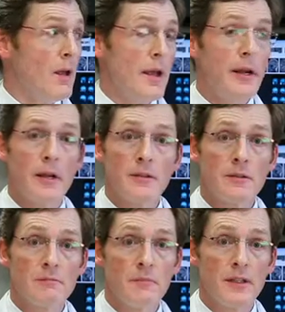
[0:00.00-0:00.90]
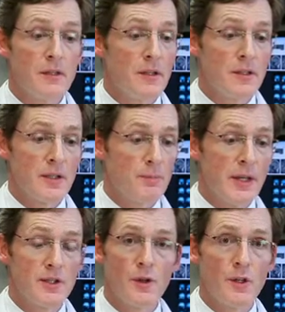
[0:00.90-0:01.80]
It is. It's a
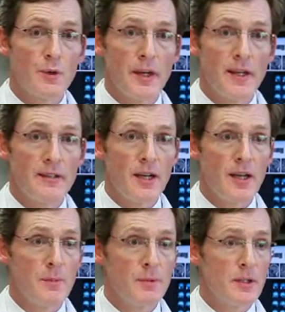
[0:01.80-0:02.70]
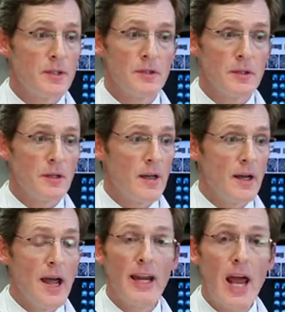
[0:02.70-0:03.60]
big surgery. It can take up to
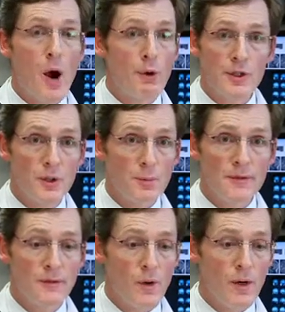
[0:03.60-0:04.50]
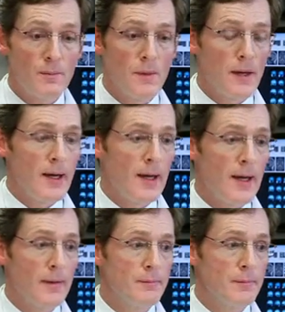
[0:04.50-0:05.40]
8 hours to perform.
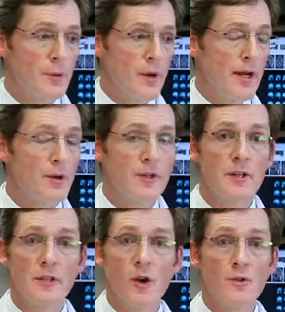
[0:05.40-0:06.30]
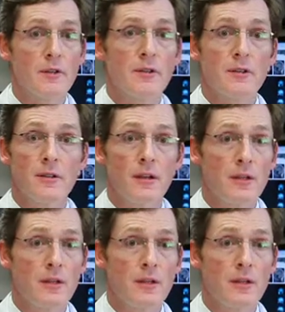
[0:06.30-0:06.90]
Craniosynostosis